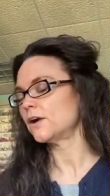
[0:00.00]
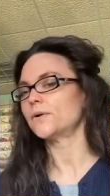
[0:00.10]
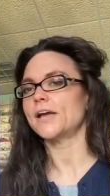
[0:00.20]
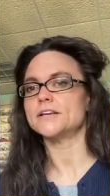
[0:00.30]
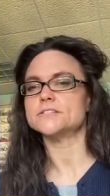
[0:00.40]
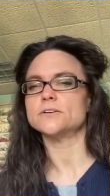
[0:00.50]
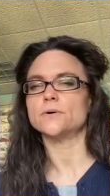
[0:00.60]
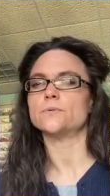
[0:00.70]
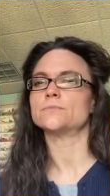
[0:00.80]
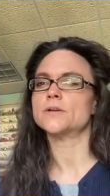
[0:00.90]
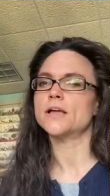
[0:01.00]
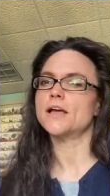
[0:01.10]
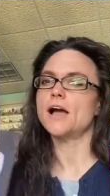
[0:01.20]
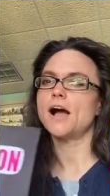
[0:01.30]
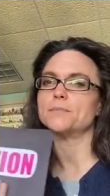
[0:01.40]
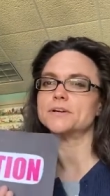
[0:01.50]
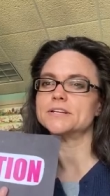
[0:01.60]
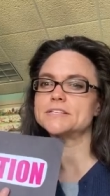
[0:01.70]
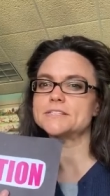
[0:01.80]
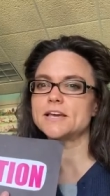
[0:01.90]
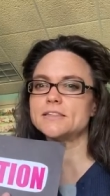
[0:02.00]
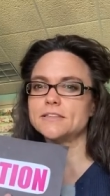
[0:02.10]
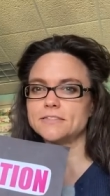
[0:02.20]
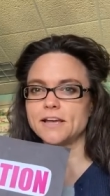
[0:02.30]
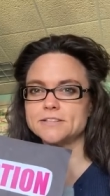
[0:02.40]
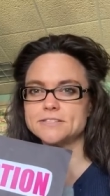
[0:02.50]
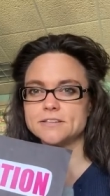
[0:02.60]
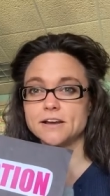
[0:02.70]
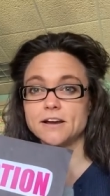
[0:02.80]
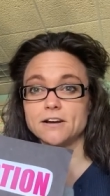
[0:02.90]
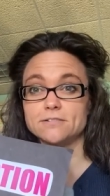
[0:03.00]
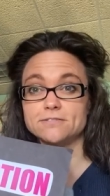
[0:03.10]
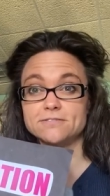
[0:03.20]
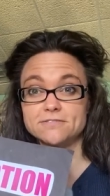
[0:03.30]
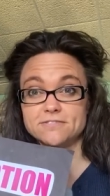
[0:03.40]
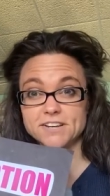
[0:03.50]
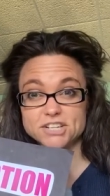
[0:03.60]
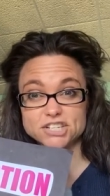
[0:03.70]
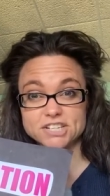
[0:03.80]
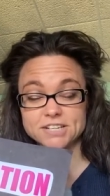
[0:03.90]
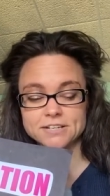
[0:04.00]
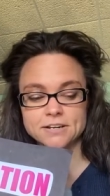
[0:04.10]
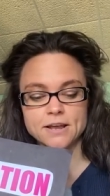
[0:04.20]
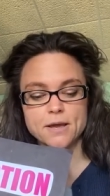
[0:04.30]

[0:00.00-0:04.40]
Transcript: Okay, so I'm gonna say that that's a fiction